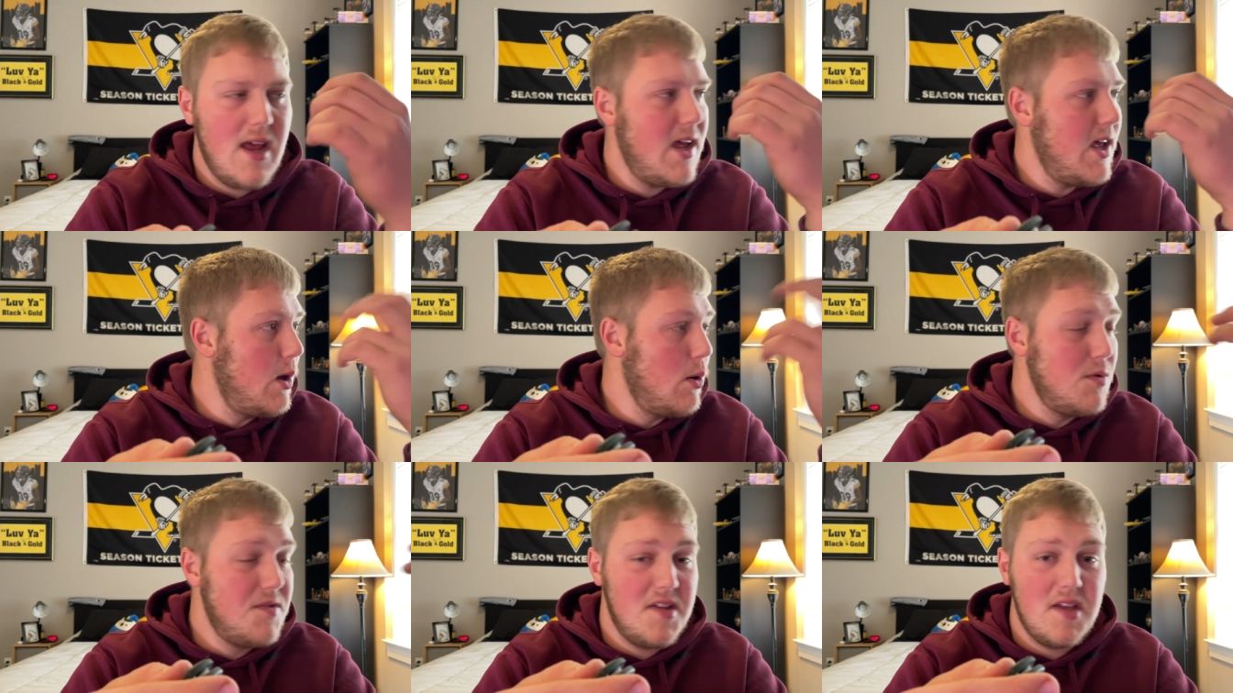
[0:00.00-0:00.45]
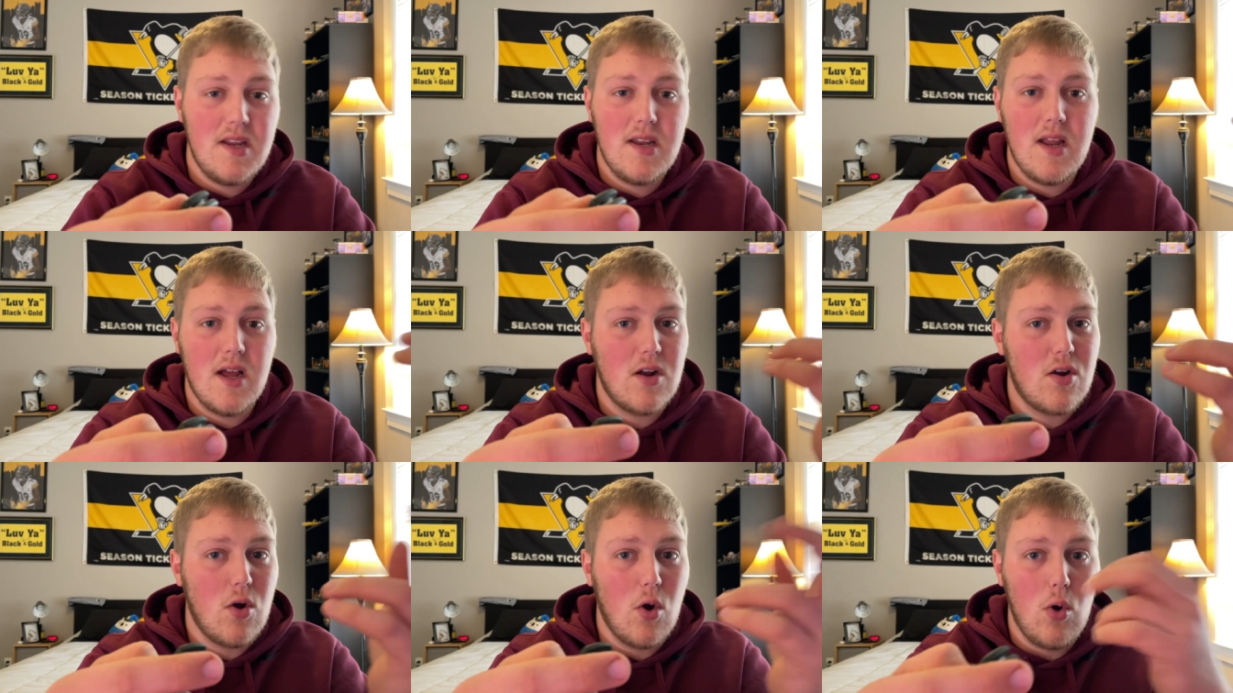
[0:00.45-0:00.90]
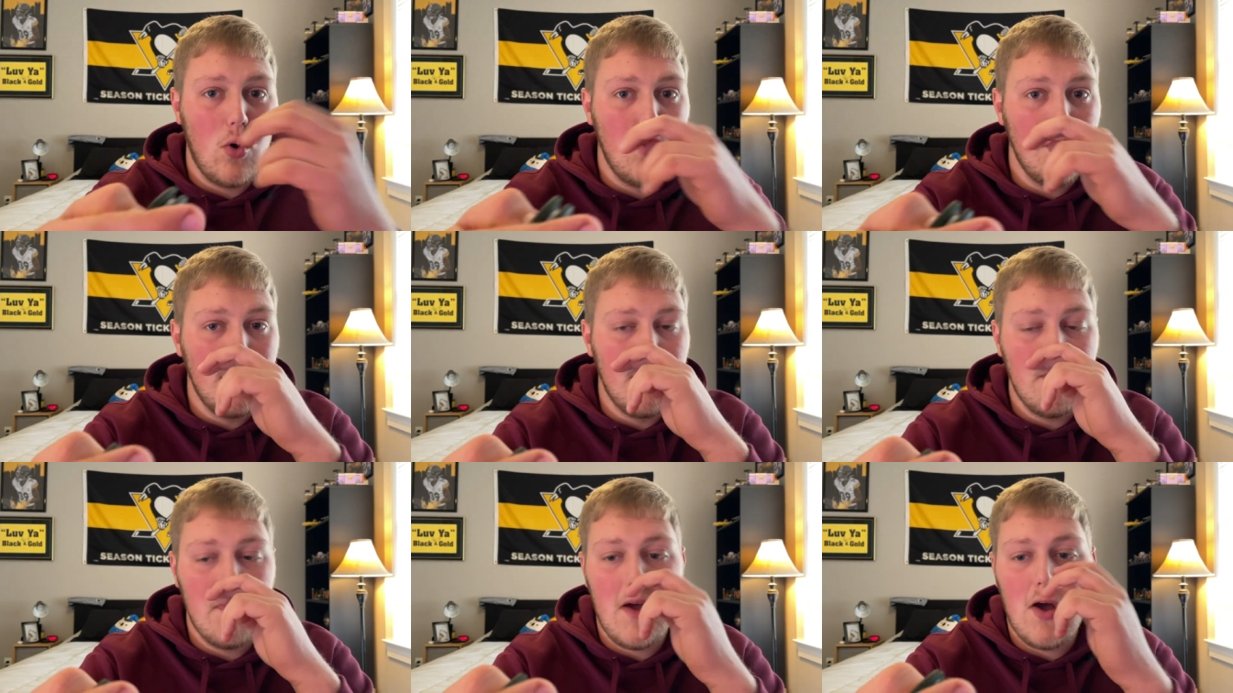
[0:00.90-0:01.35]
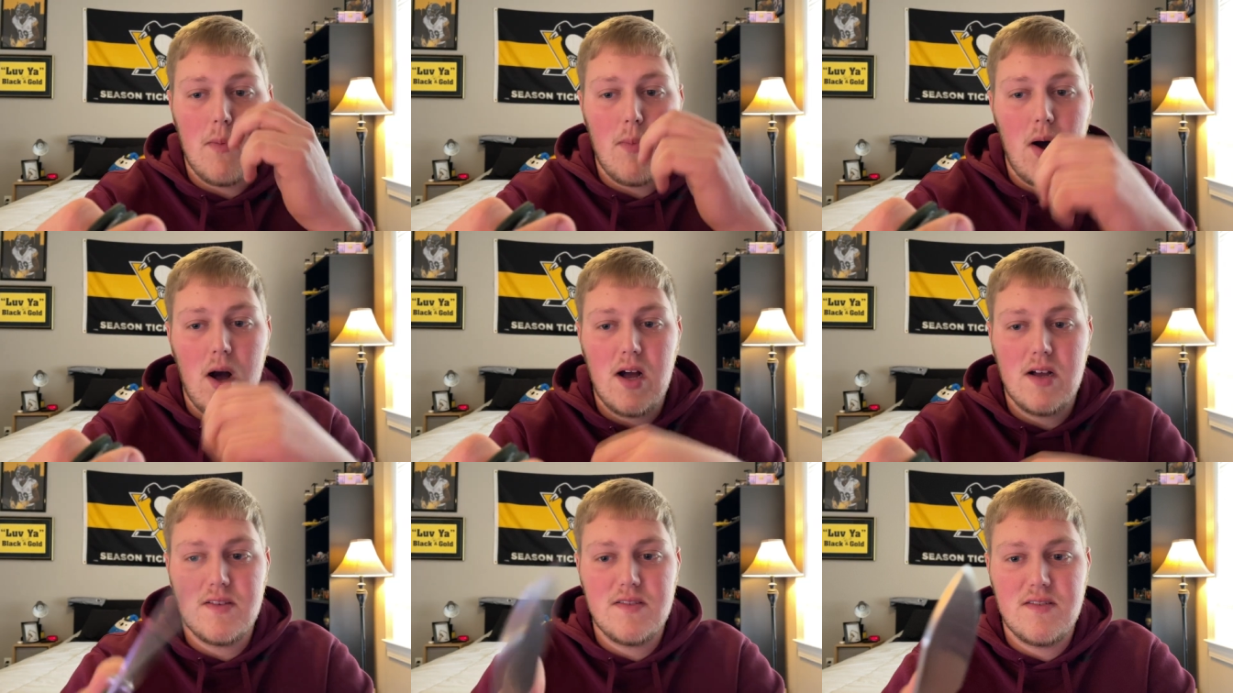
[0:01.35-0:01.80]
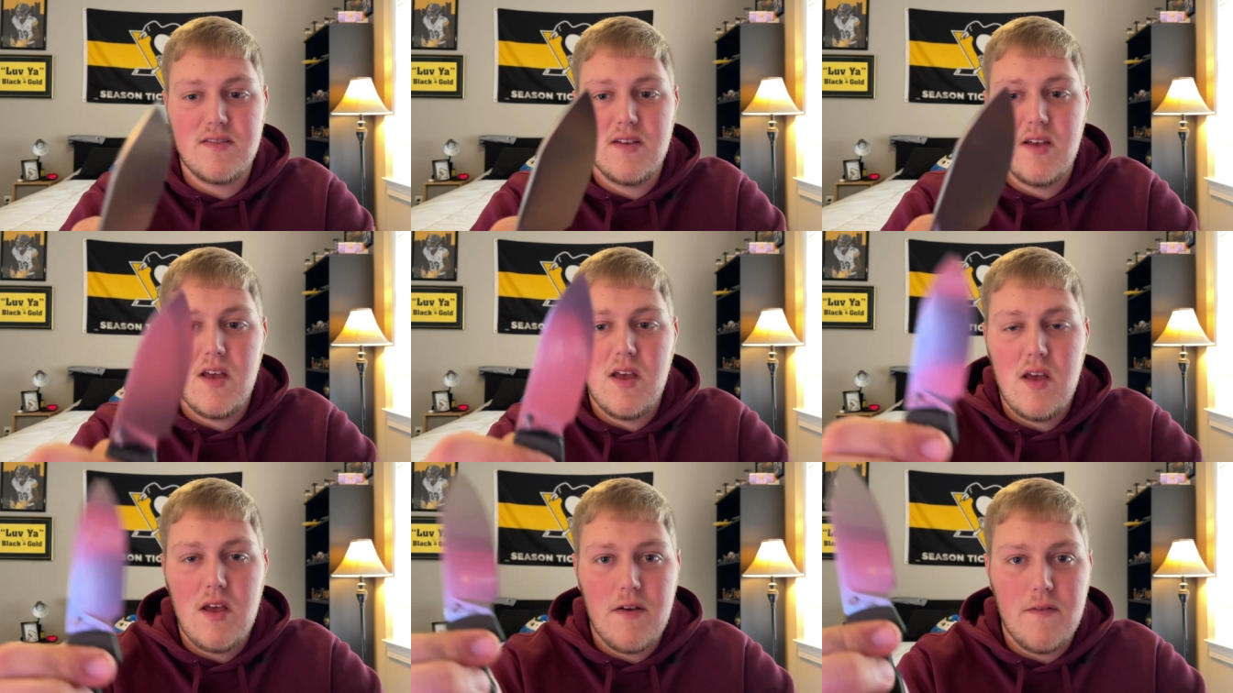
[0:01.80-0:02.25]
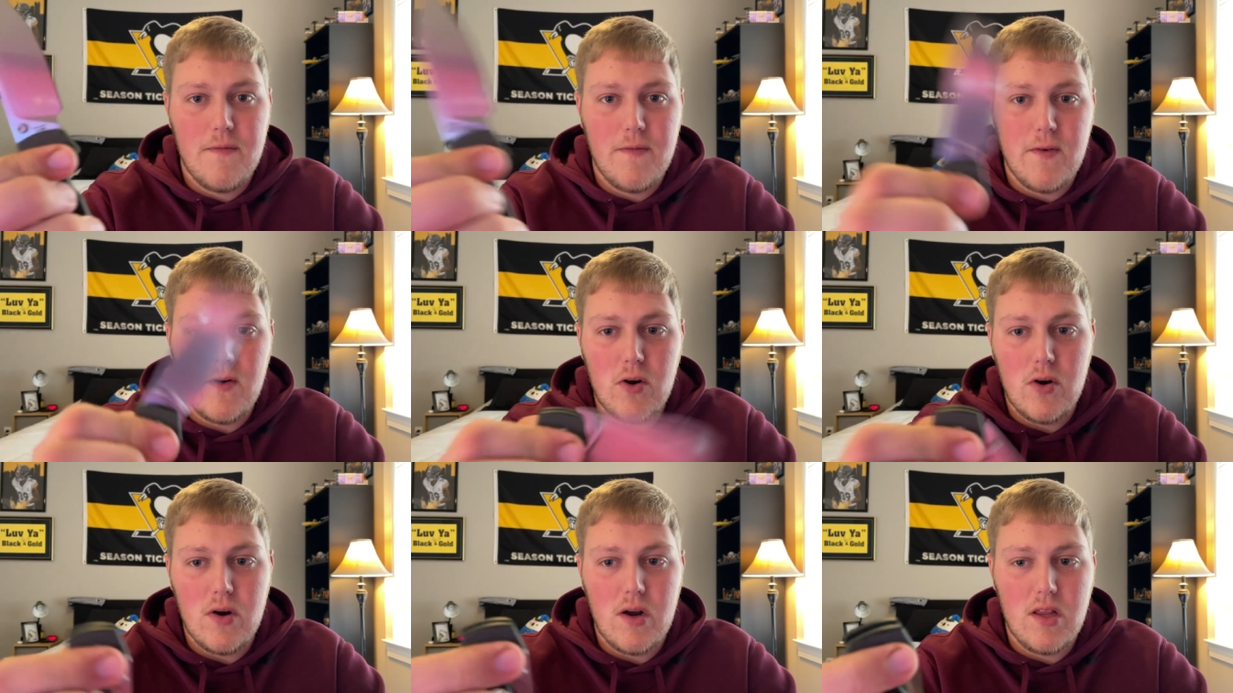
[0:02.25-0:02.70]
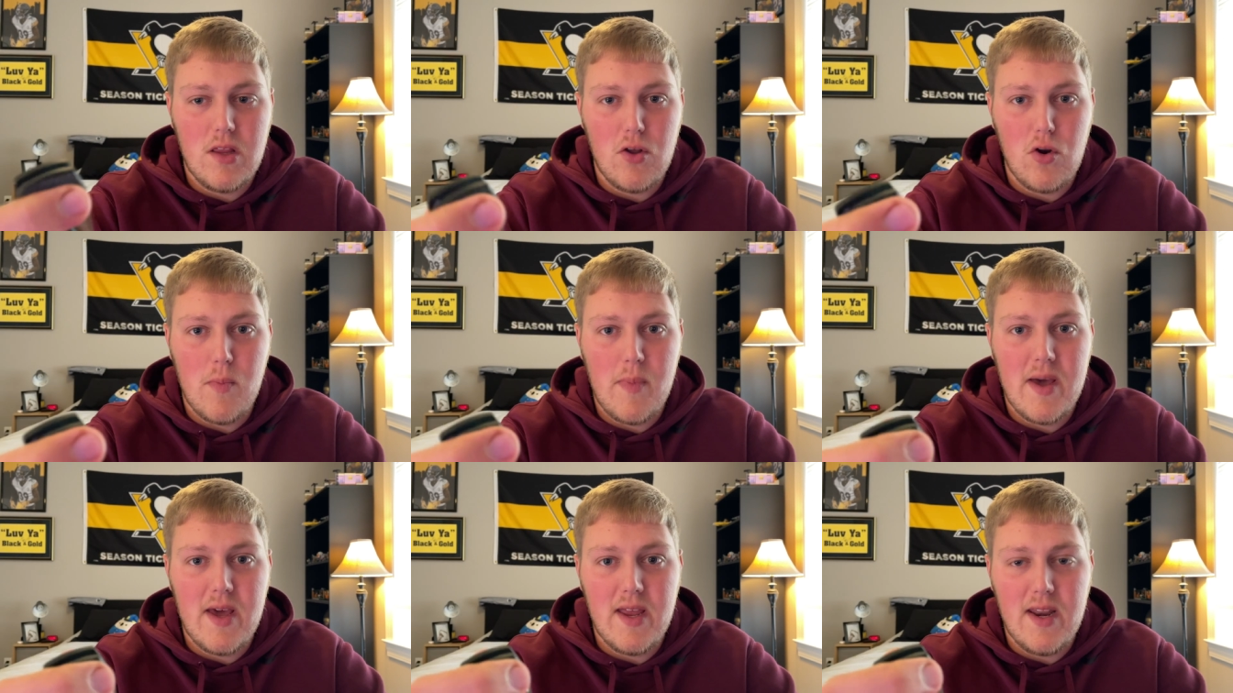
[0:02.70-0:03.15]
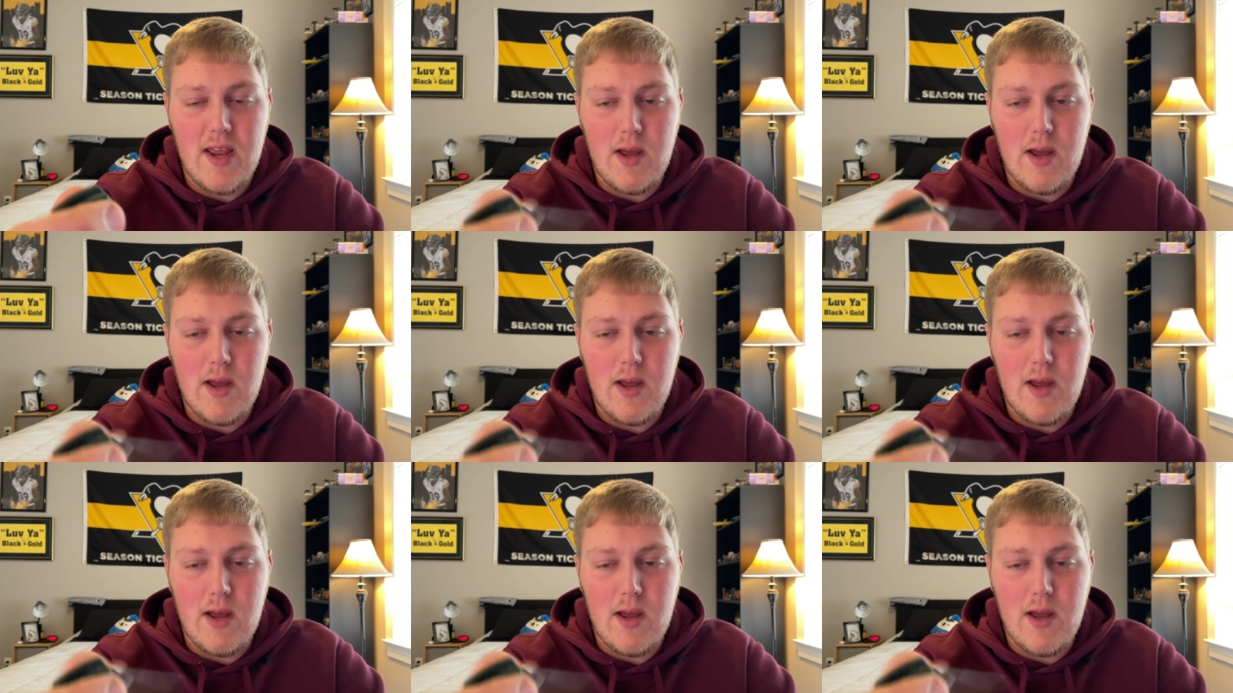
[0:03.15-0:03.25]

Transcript: It was in a cold mailbox for a little bit.